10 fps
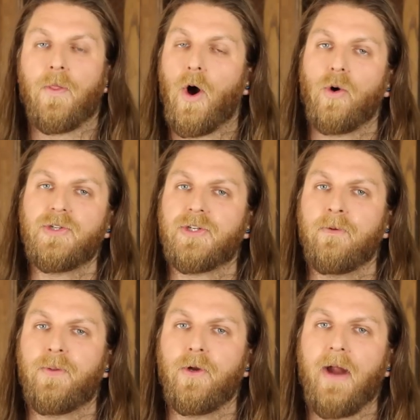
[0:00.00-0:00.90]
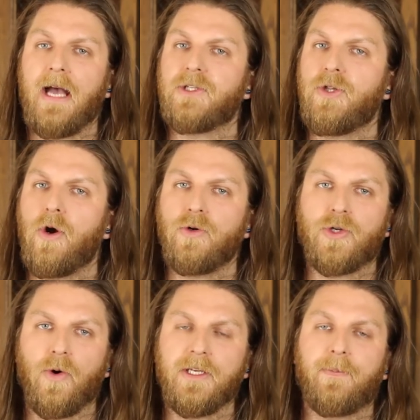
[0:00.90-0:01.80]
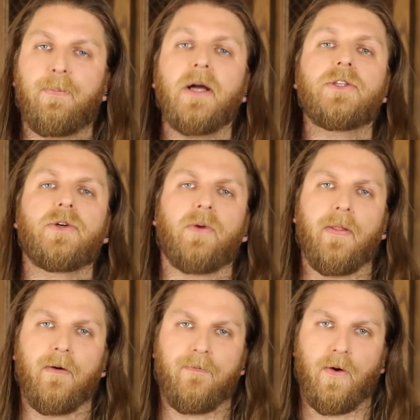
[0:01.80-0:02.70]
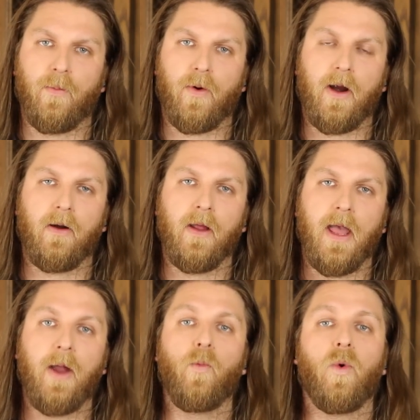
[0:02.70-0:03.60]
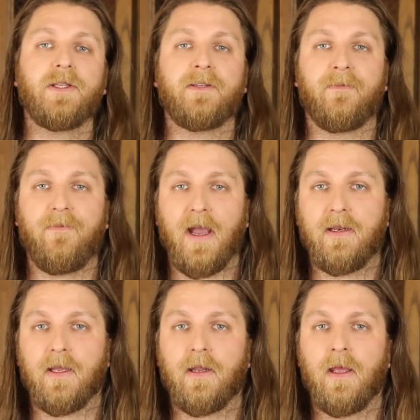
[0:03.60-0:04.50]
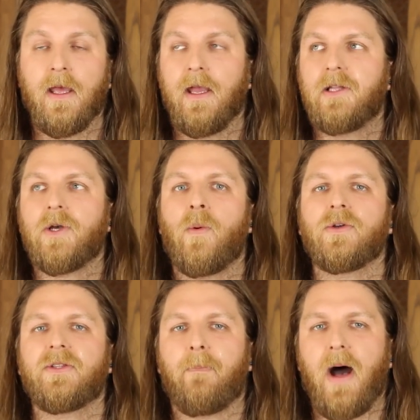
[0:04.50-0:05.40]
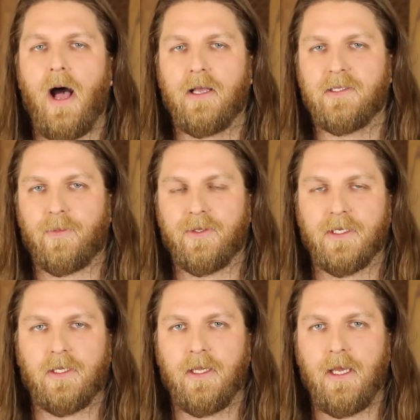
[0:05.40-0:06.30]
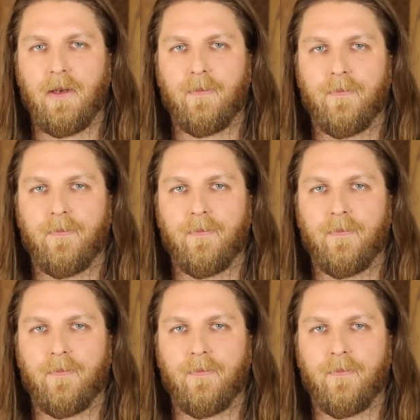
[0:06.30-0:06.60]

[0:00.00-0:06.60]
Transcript: The host computer has no choice but to run the firmware, and once infected, it's almost impossible to clean.